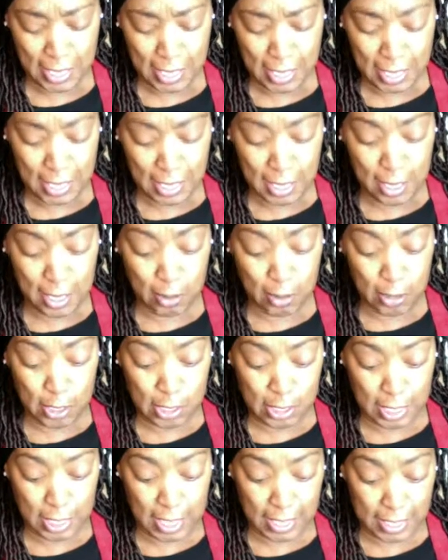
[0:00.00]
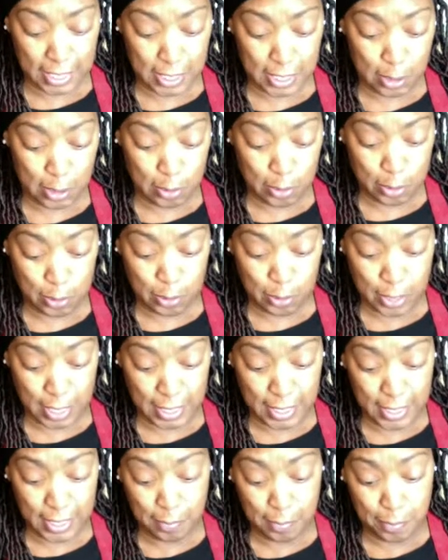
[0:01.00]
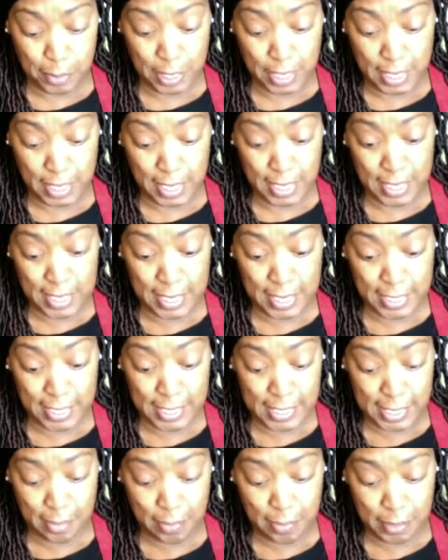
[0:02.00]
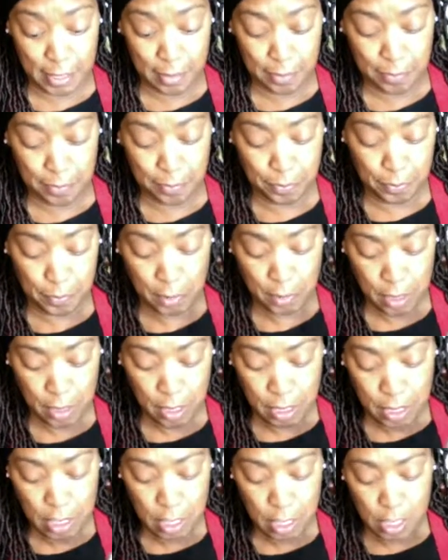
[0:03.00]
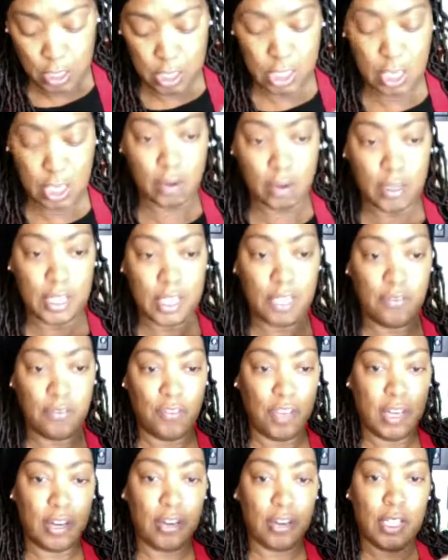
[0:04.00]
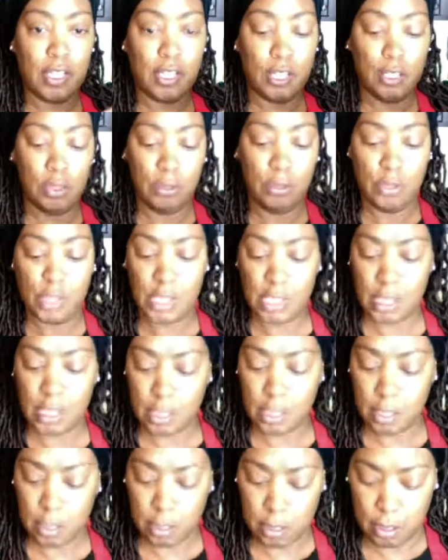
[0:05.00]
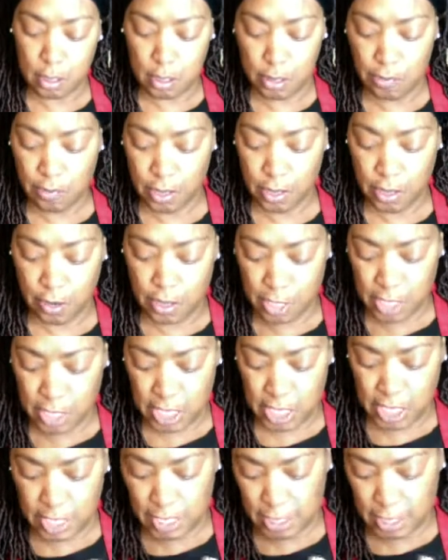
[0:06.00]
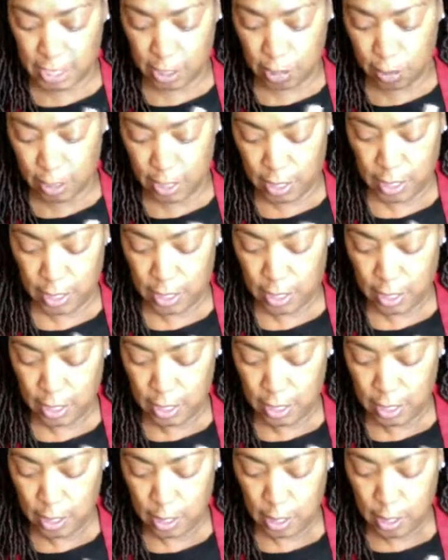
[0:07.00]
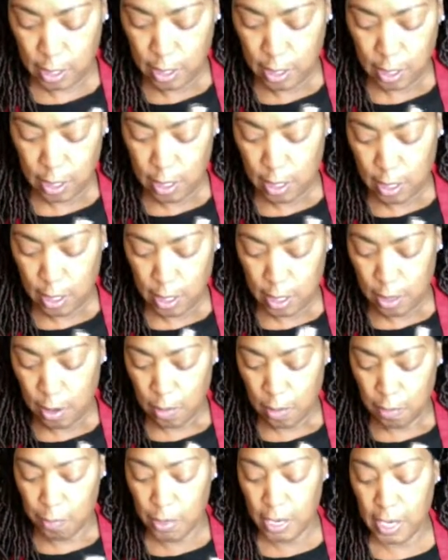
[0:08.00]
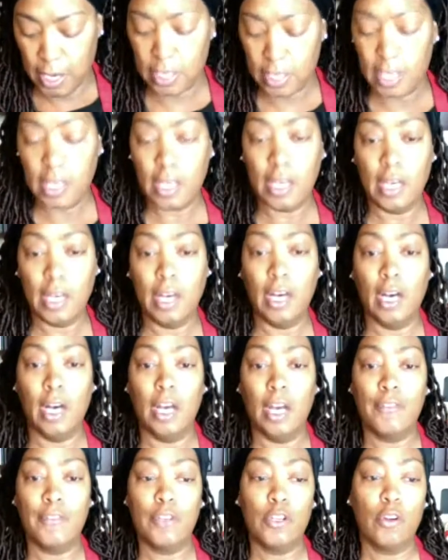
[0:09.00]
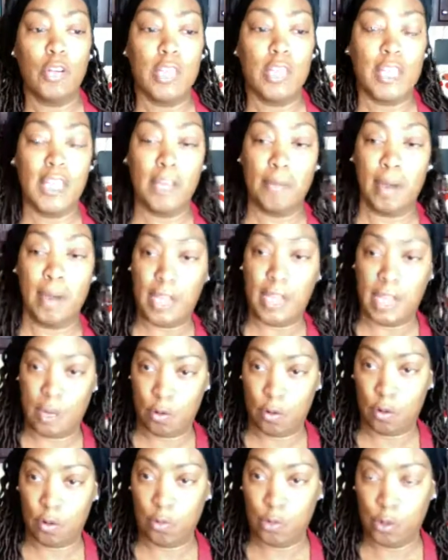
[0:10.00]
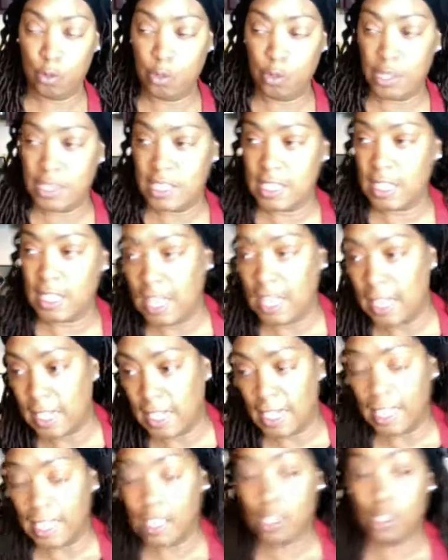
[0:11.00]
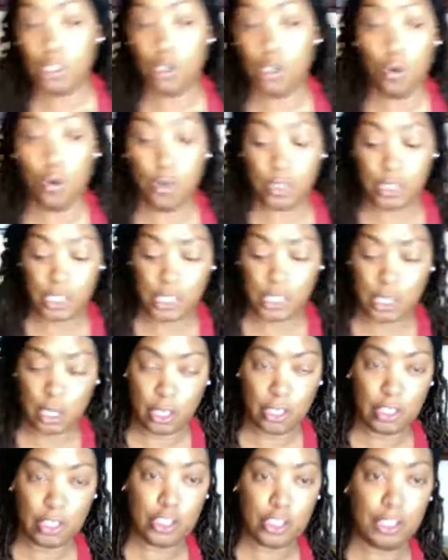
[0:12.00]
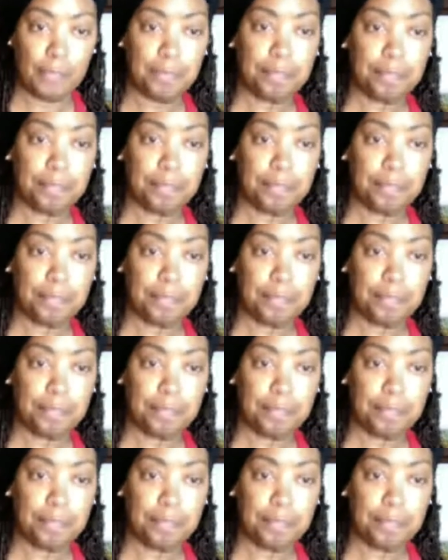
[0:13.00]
It don't look like it's going to do nothing, but it does something. So it's very loose, very thin liquid. But if you know anything about arrowroot, it's a lot like cornstarch.